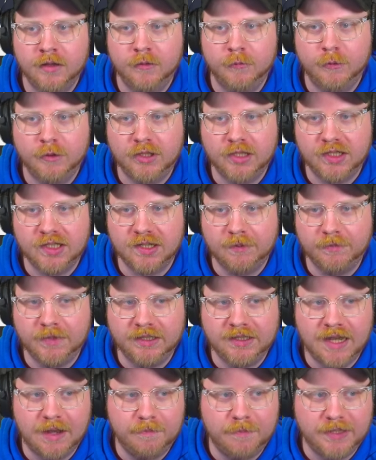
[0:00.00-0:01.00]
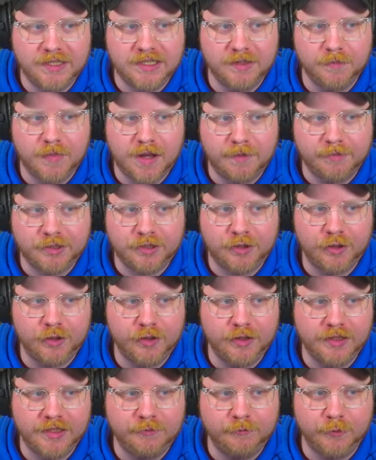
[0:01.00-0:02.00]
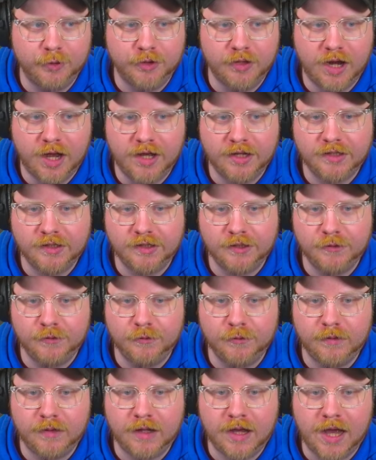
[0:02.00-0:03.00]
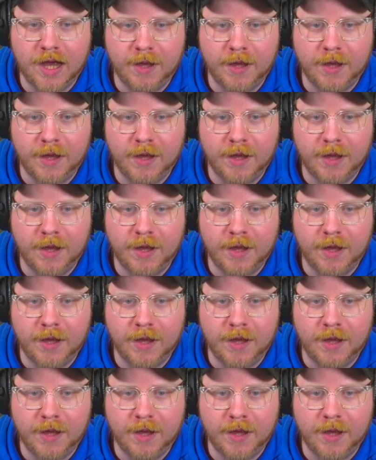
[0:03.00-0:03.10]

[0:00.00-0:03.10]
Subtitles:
which is something that Bits and Bops currently will not do.